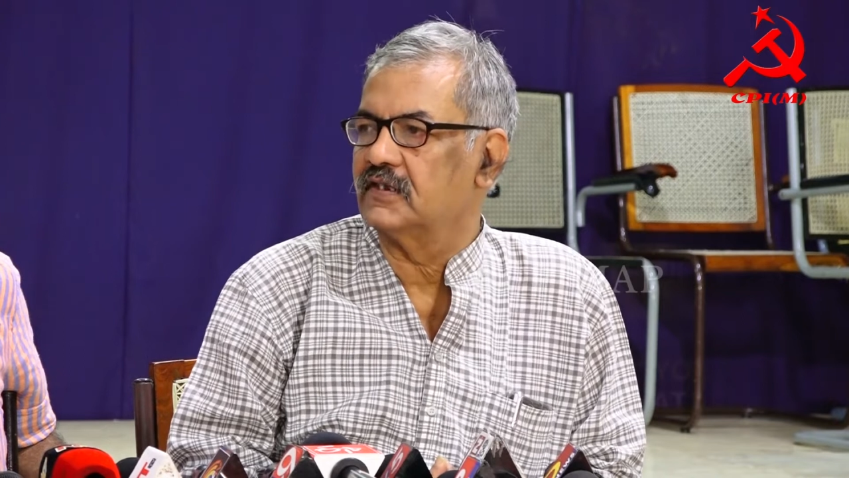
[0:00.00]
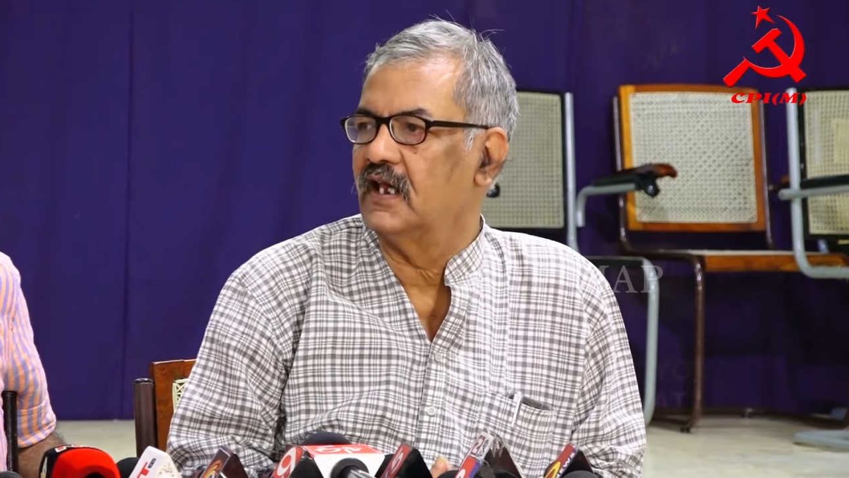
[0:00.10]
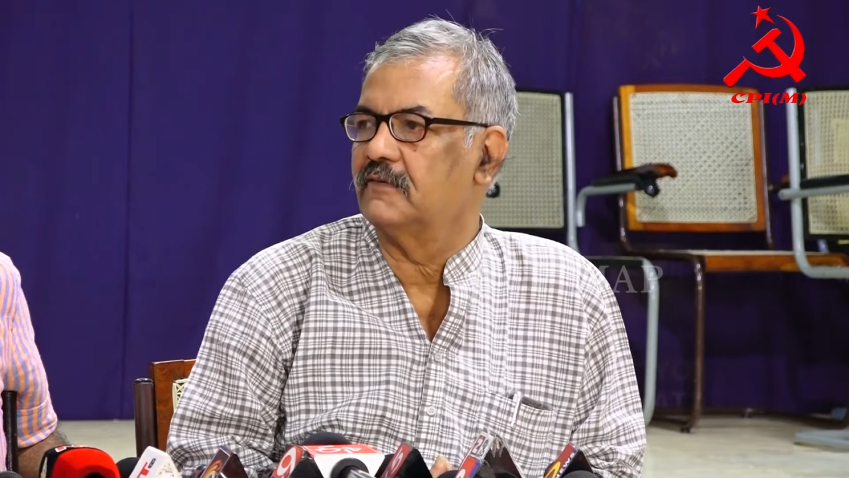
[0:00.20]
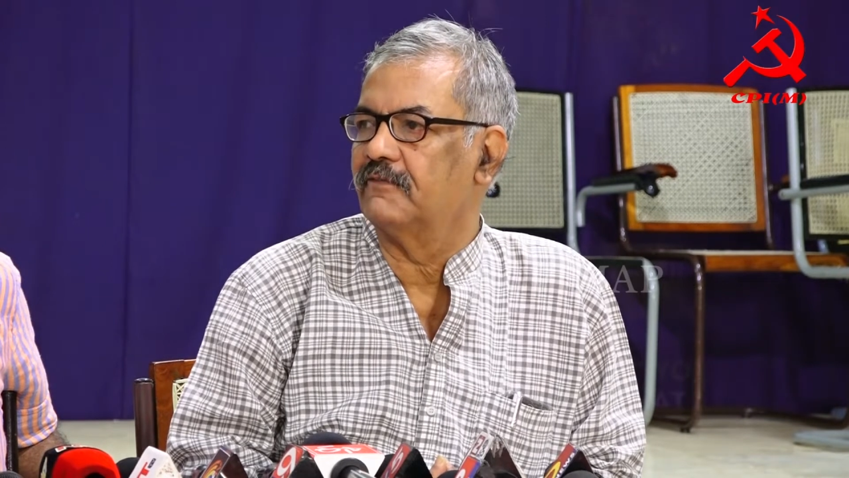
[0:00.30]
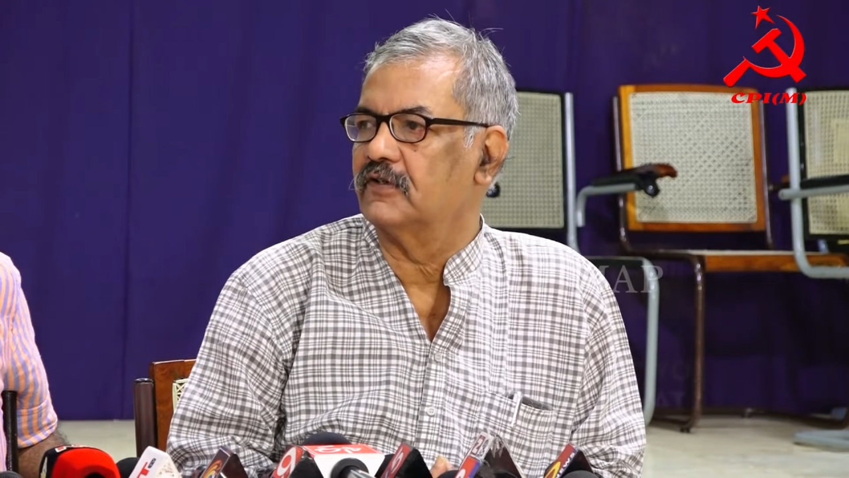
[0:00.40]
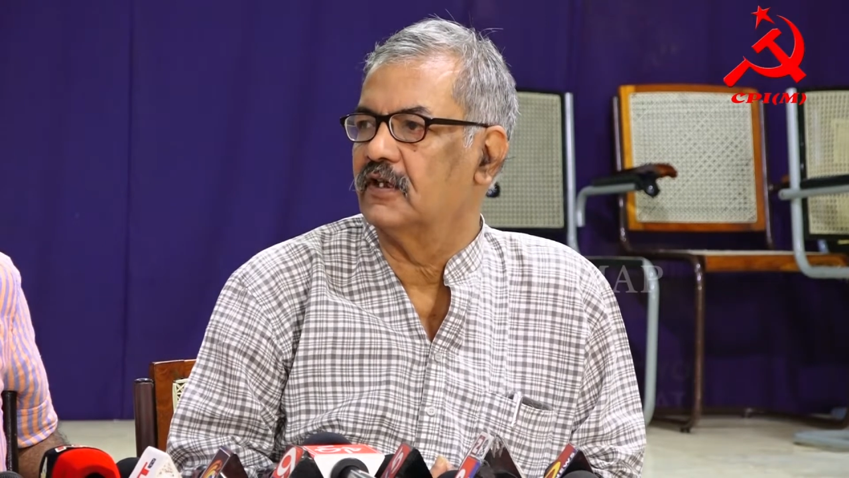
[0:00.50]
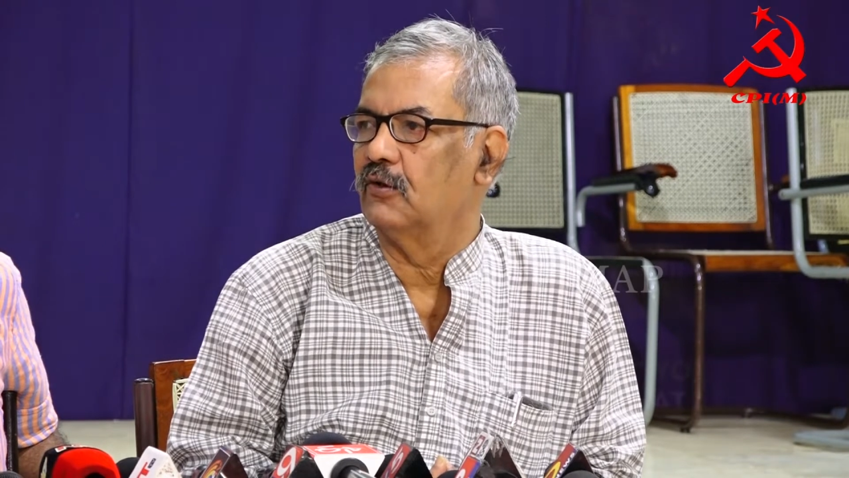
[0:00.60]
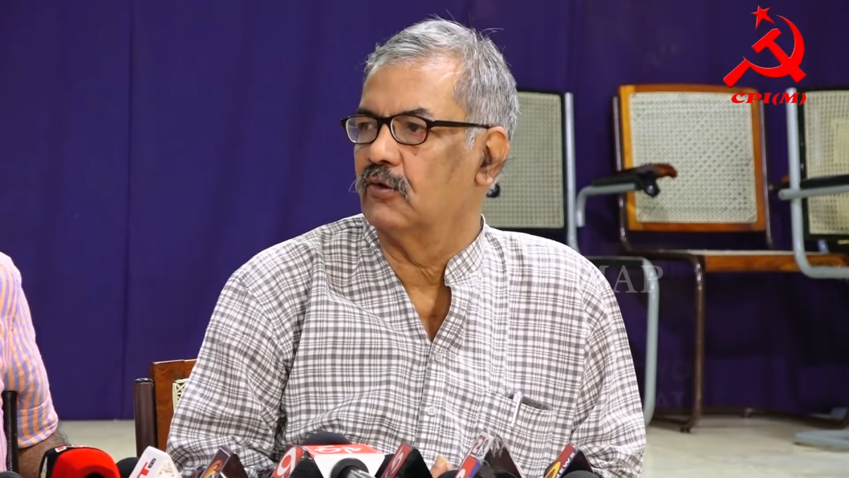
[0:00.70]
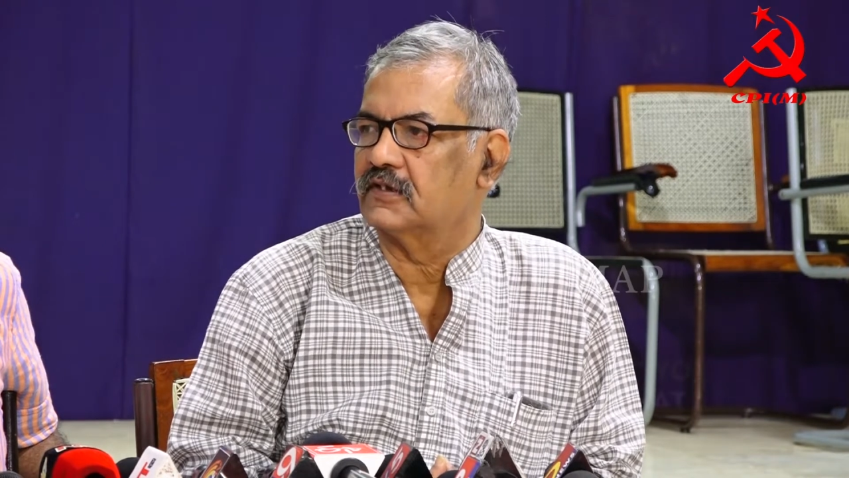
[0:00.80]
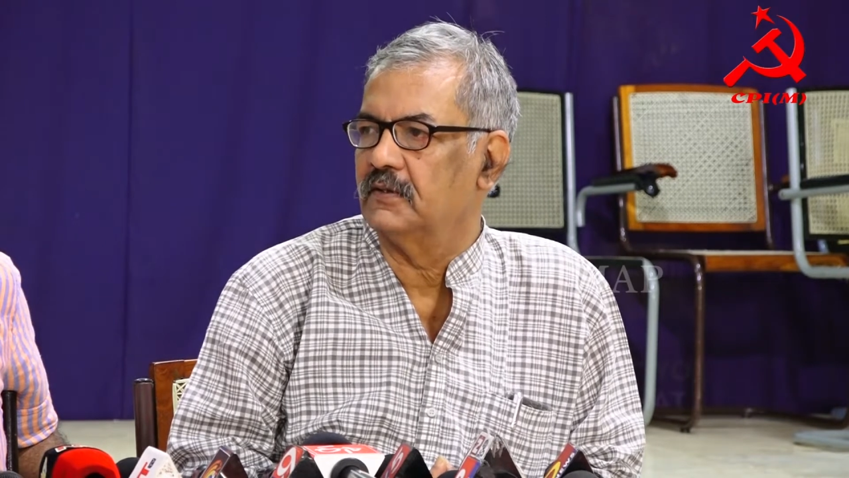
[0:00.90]
held for the
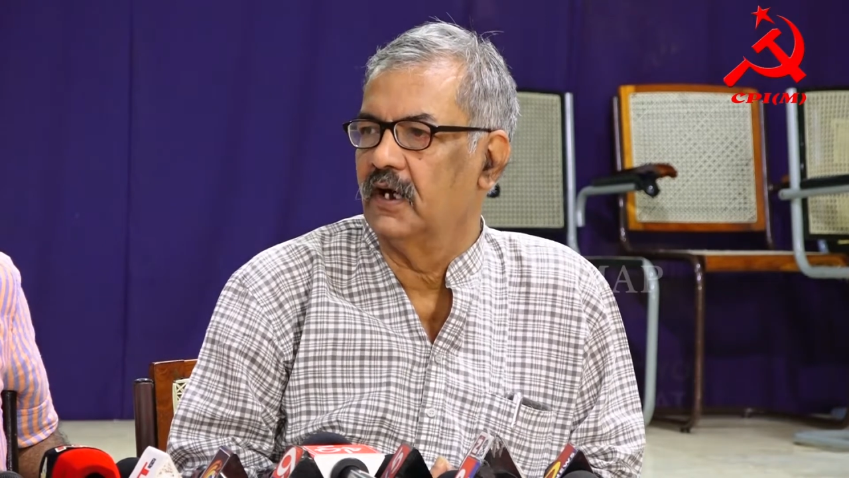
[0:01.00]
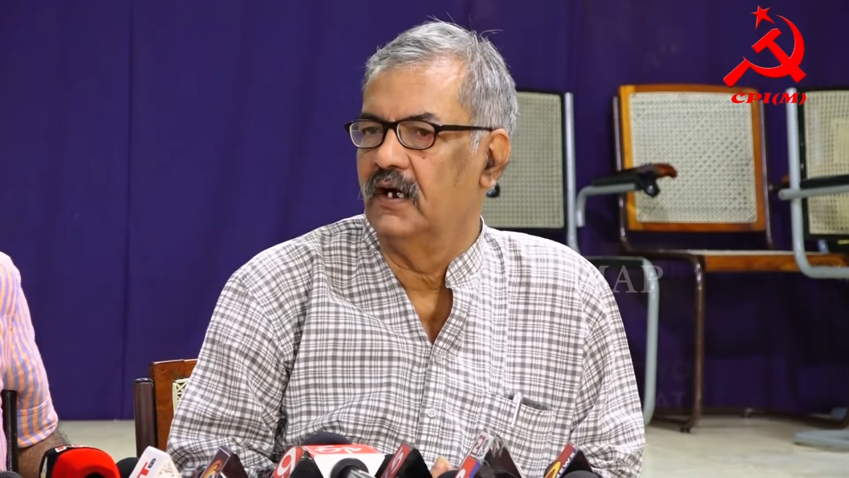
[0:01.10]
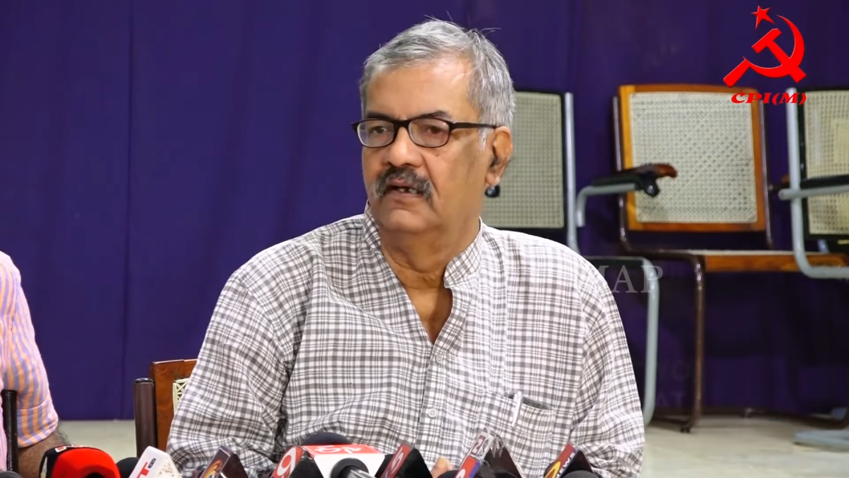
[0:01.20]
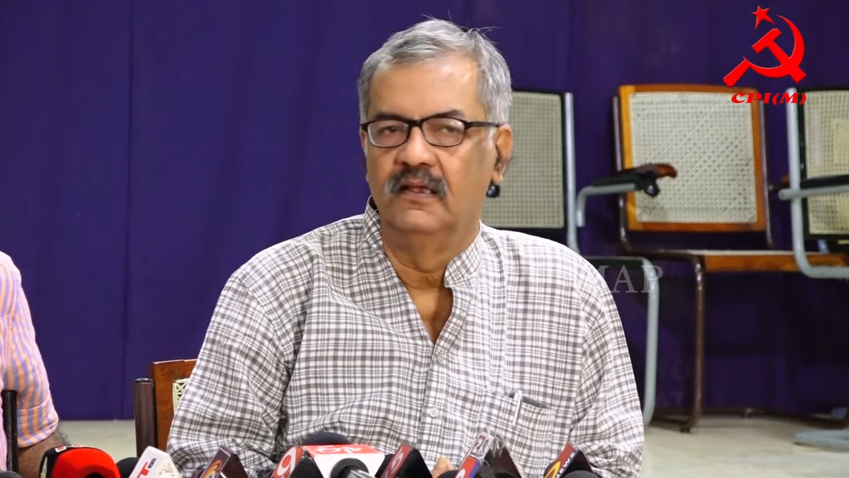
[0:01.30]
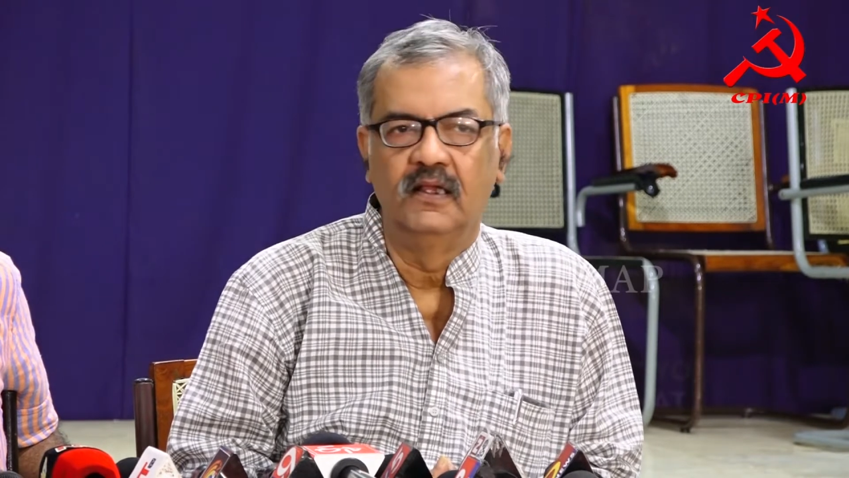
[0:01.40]
Lok Sabha,